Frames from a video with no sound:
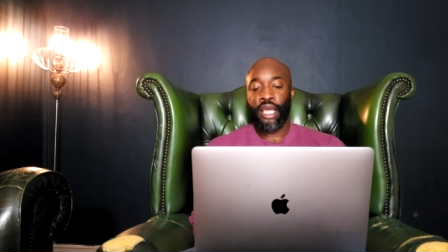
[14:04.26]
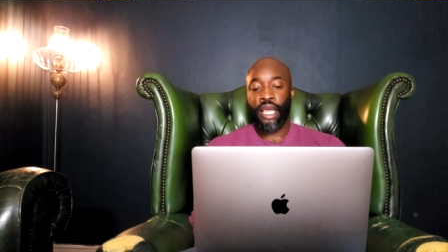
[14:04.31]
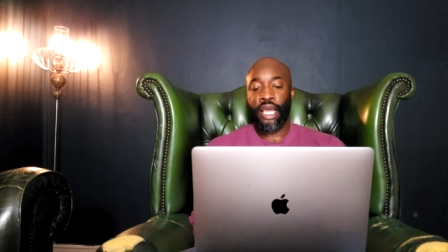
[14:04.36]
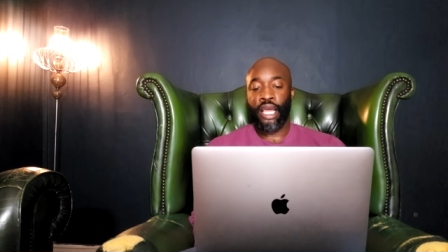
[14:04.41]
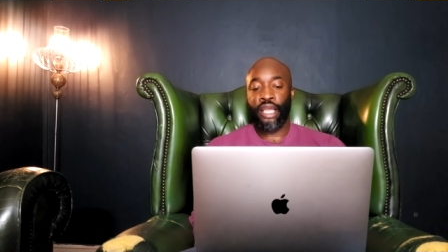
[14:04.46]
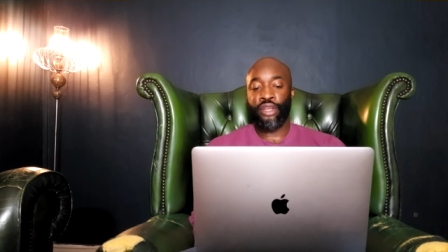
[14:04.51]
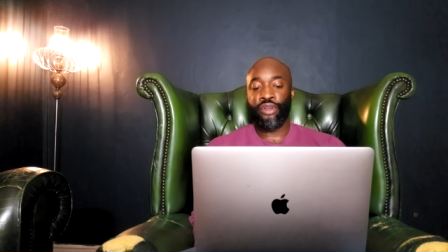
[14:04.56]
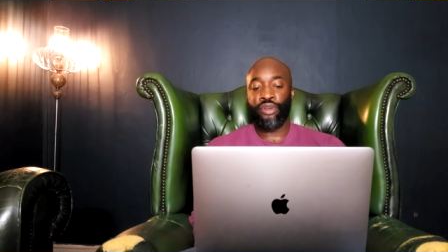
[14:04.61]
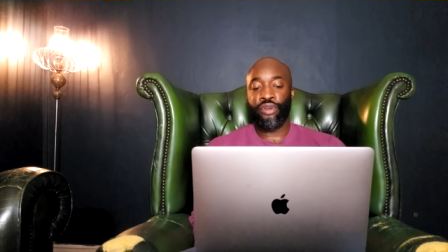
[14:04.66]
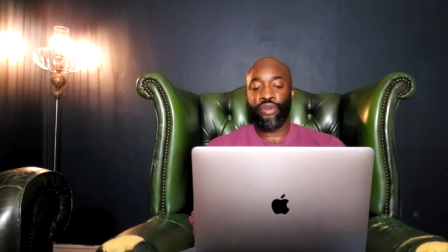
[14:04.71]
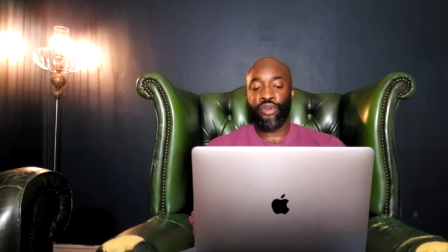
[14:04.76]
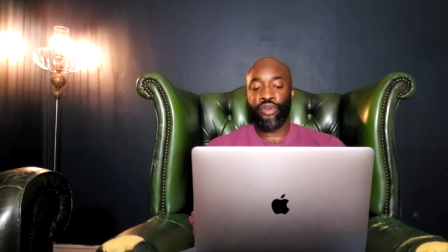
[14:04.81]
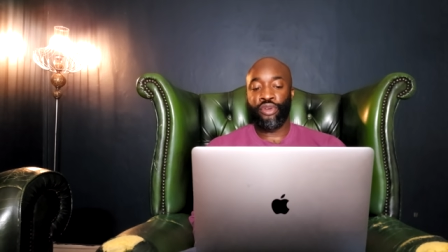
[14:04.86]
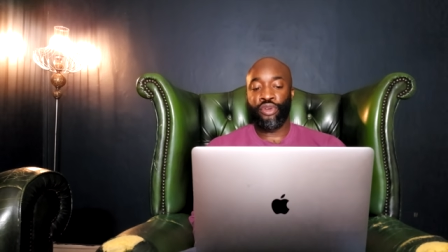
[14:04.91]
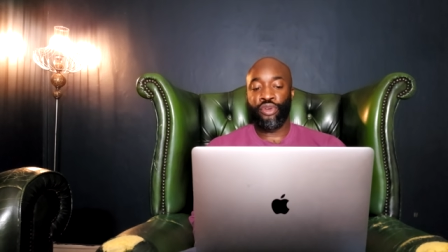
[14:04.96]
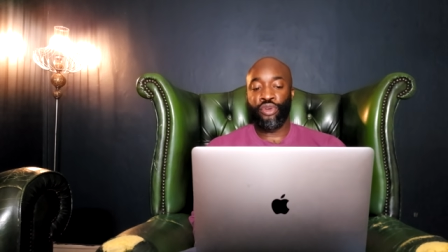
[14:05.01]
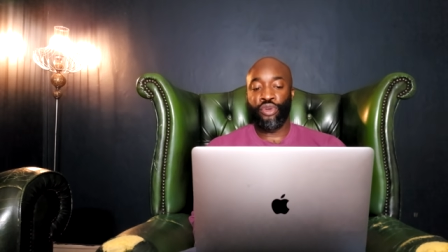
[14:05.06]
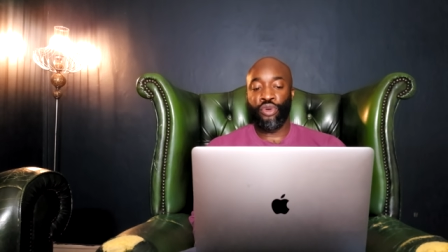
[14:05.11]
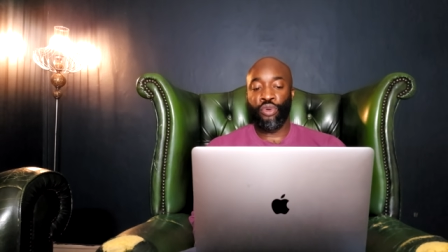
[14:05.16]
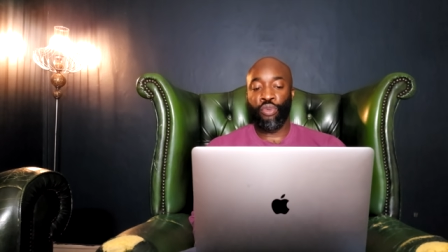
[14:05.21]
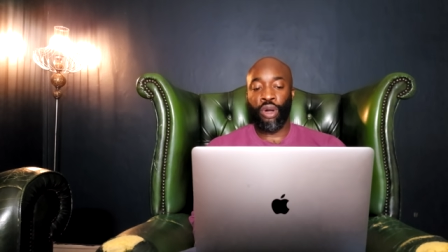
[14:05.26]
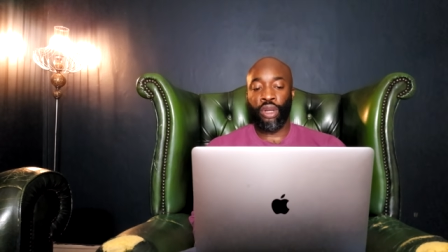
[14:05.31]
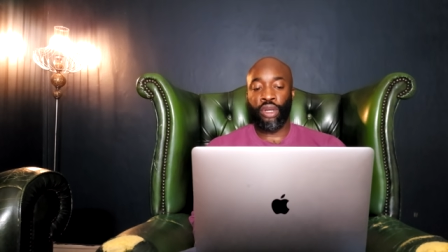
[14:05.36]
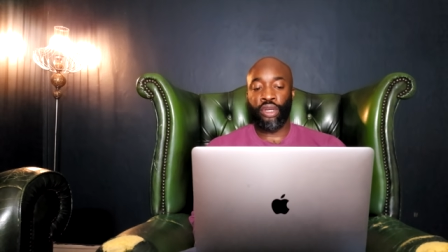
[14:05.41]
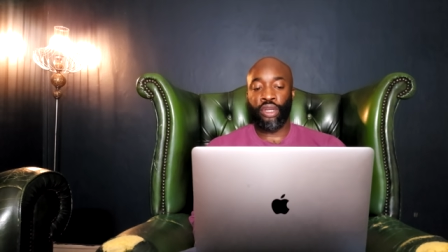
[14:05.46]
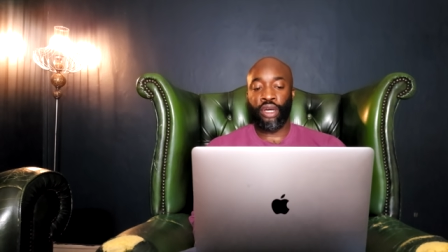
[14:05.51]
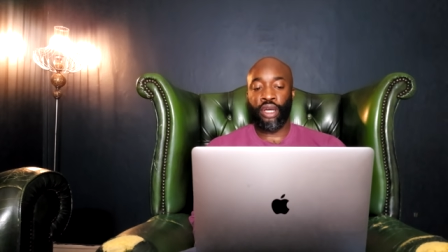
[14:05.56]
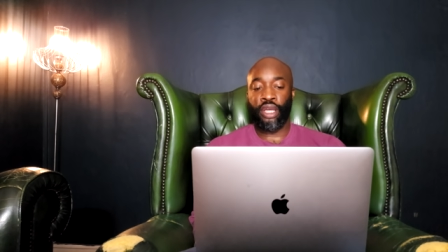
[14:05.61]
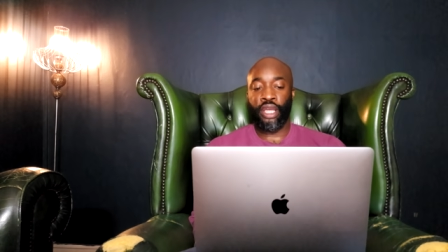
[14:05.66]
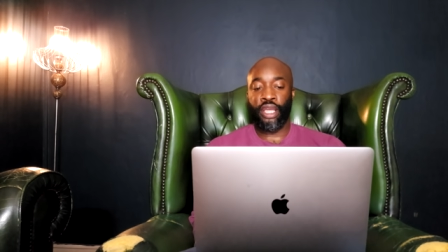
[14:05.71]
And you do
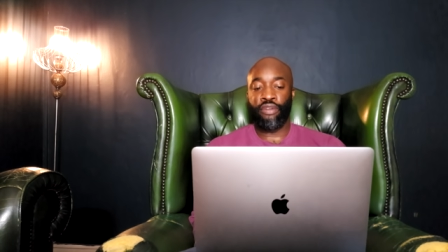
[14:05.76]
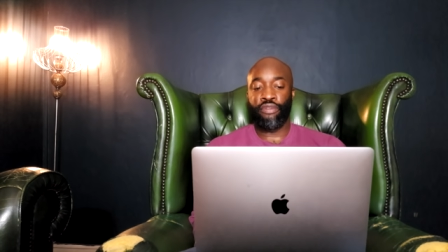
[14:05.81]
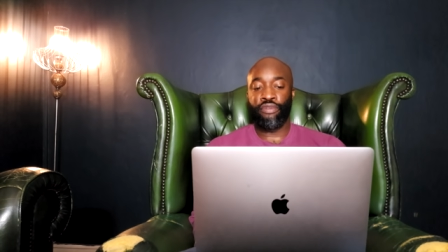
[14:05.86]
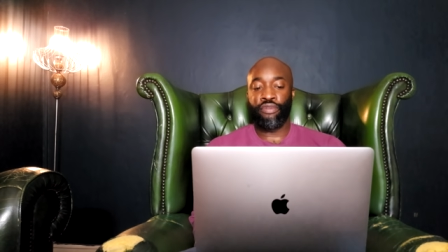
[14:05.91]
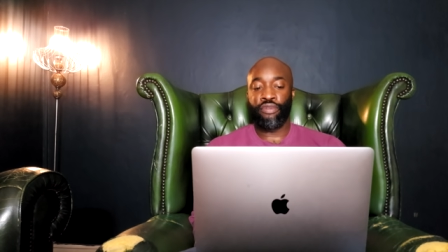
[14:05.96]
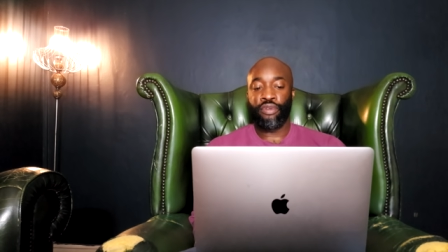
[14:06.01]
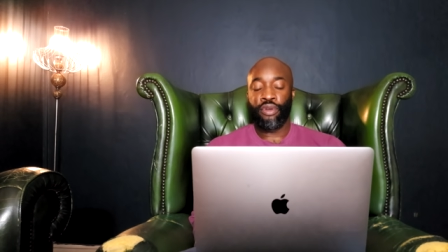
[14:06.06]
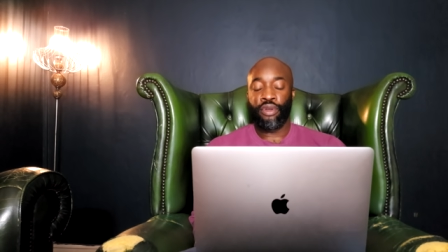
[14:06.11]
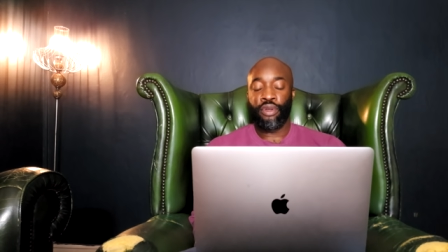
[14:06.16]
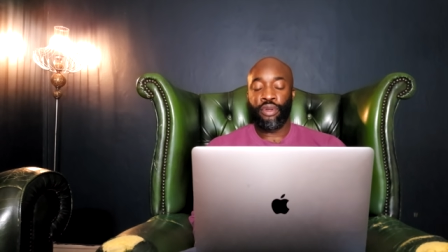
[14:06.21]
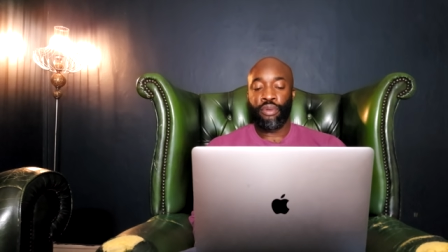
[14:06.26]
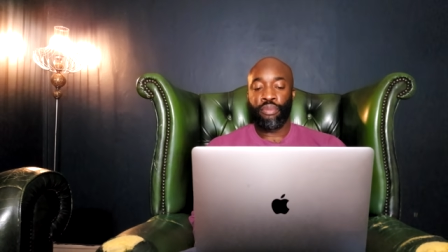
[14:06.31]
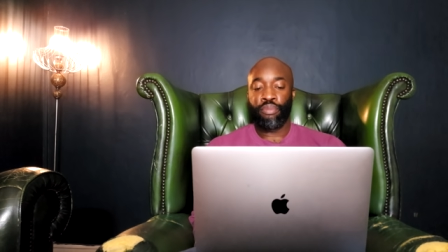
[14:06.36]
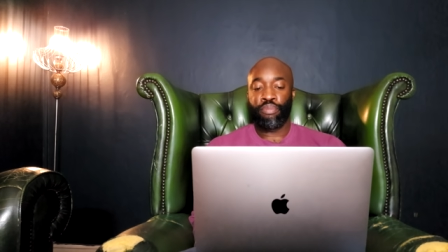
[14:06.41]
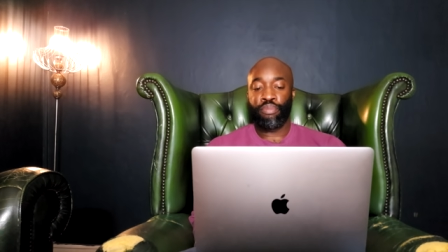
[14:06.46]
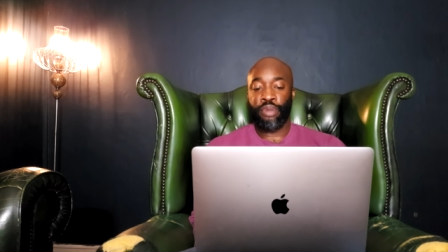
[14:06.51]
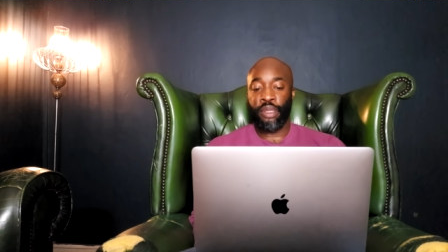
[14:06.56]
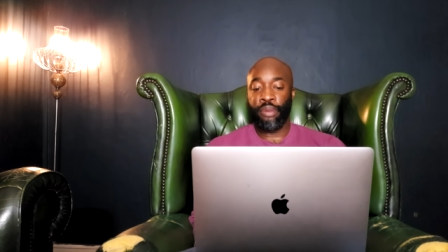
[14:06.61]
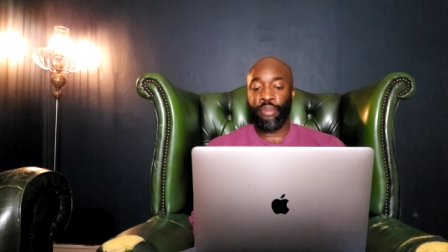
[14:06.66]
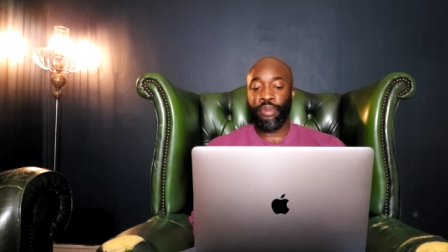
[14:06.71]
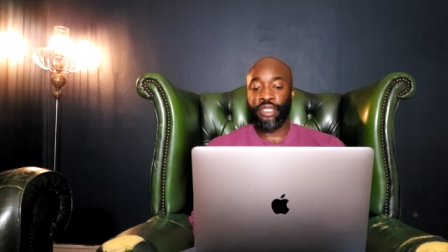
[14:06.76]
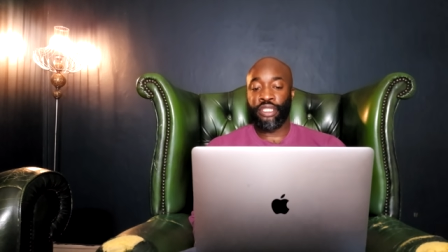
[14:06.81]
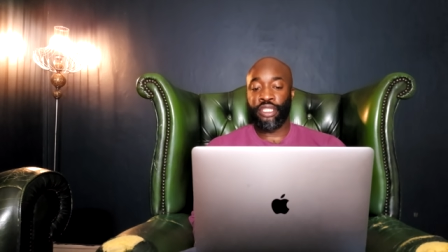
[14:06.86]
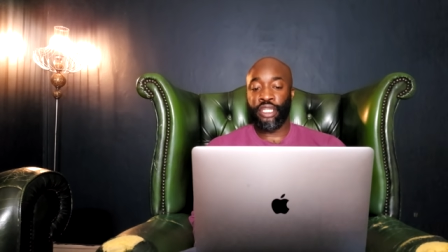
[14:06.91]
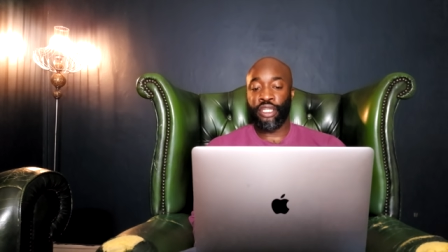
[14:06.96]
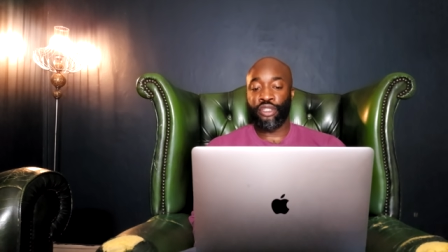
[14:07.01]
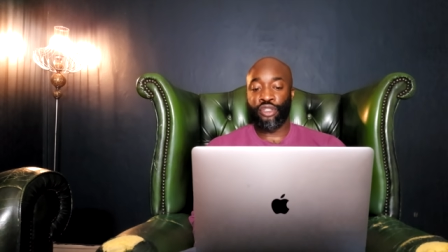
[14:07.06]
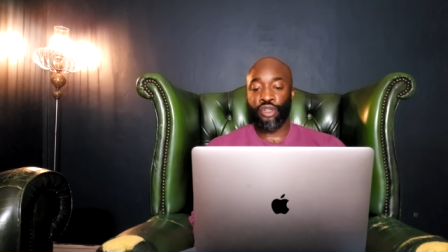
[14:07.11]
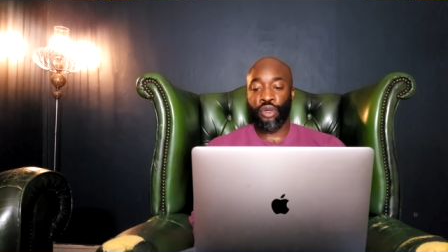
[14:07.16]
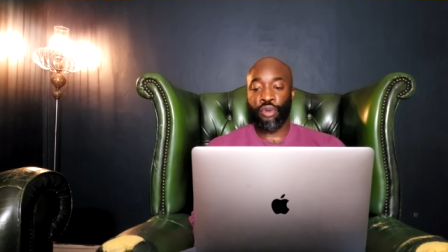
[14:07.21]
wonder if P B
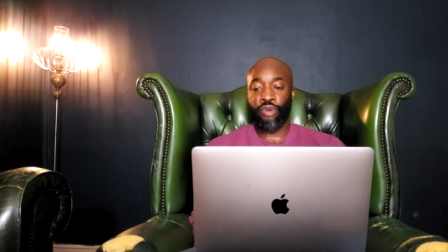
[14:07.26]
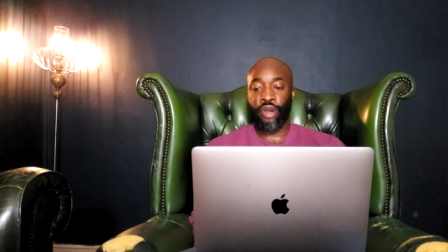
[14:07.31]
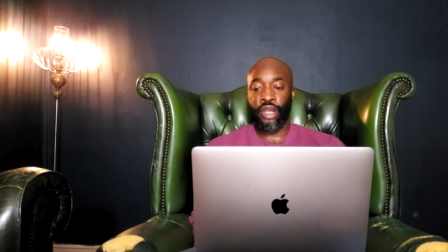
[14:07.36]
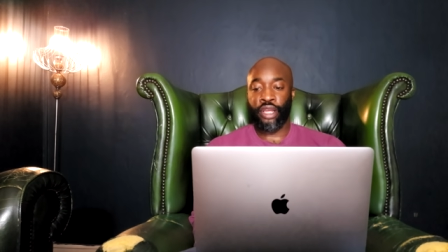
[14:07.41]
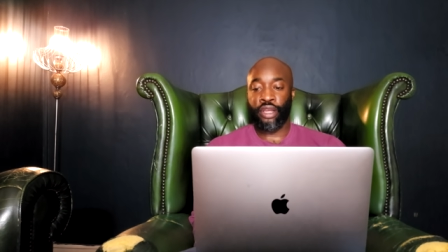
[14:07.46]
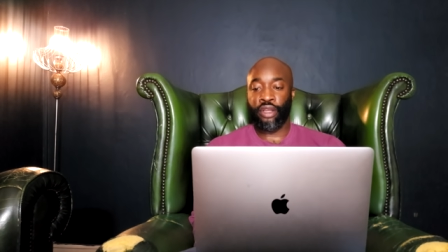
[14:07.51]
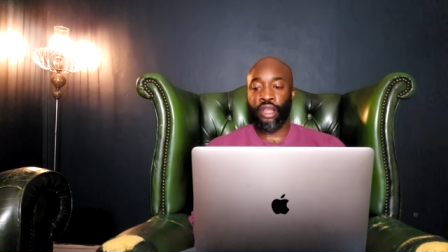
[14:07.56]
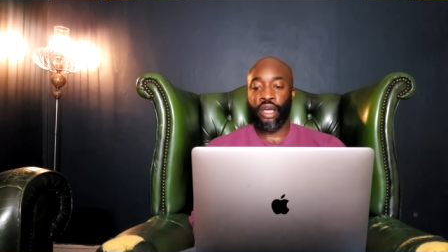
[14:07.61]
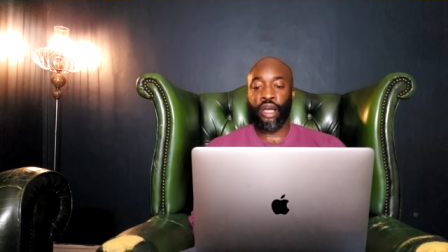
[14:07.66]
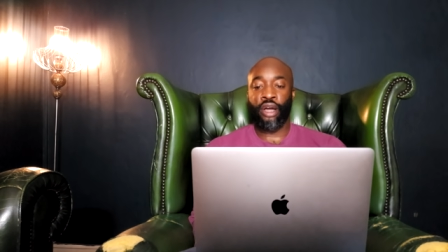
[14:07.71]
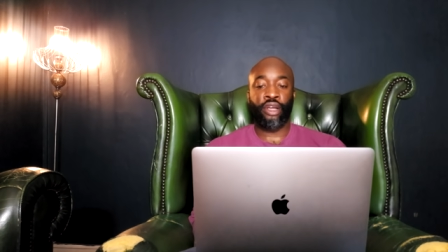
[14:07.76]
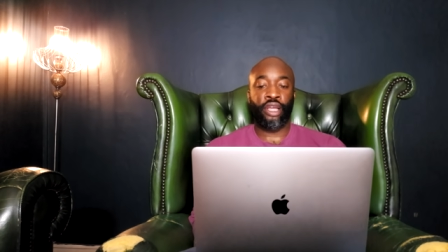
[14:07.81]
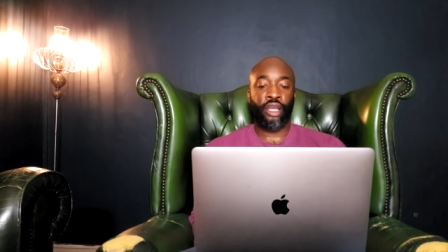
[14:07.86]
C and Top Rank are like,